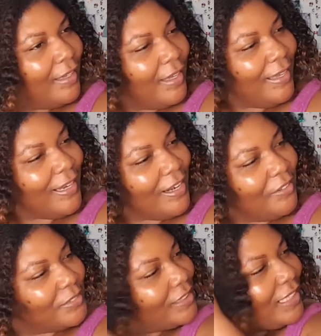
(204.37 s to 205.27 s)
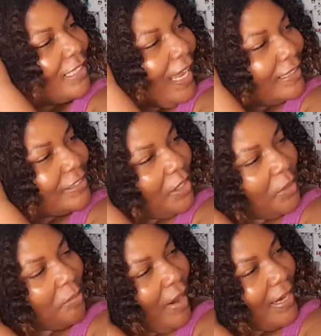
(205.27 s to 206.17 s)
and they don't see like
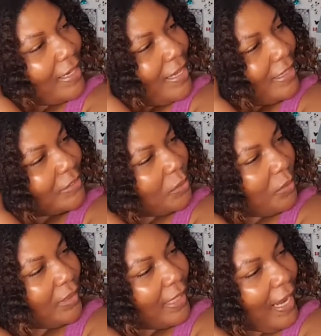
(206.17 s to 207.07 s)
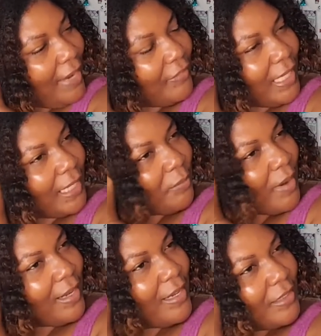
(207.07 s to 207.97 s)
certain products or that I have a lot of
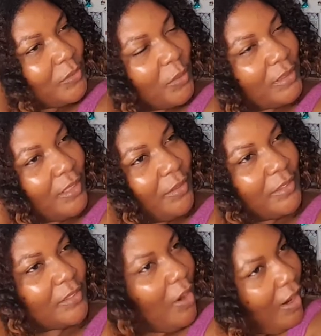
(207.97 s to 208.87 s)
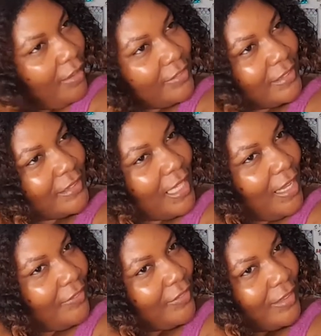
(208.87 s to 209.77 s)
products or certain scarves and stuff,